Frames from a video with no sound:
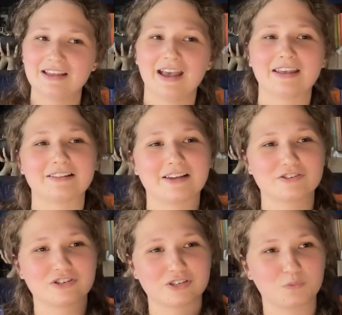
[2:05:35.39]
And
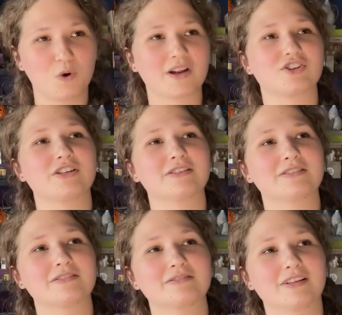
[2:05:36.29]
Elijah just
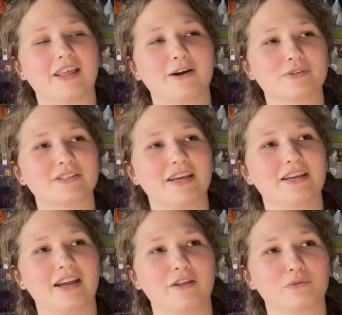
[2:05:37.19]
watches Klaus take
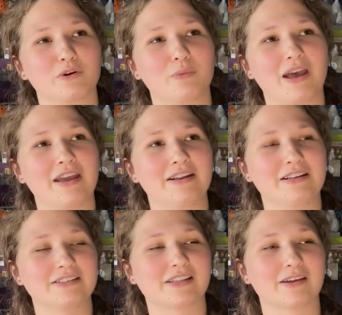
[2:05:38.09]
Katherine away and
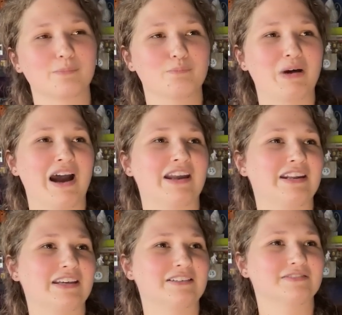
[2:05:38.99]
he's like
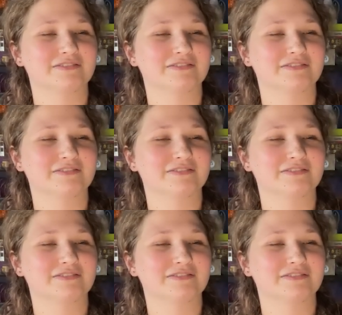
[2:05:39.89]
pining.